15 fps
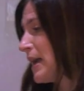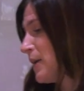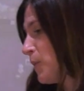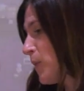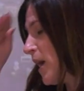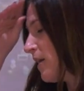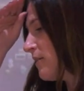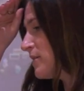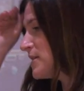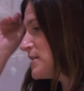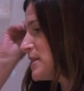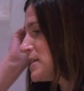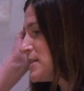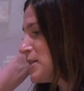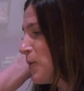whereas
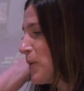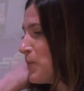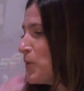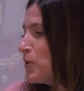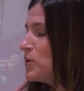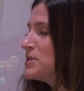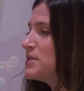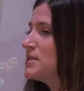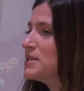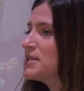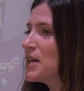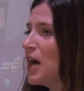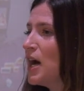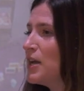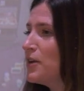it's so important to
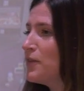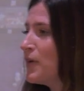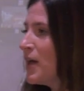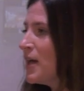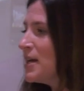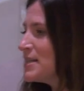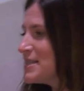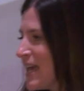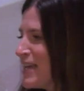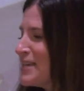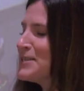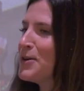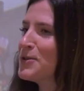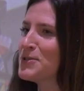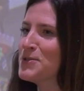kind of take
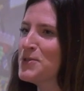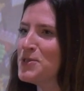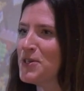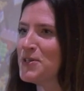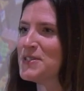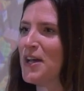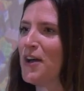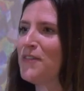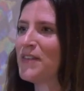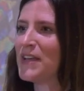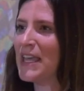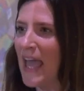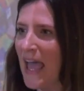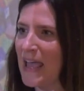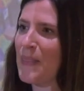socks and shoes off and
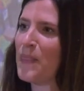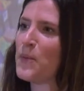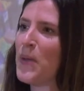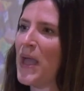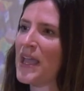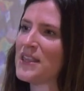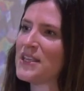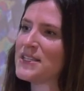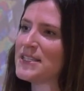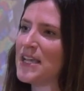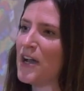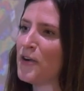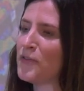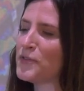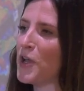get in the paint yourself.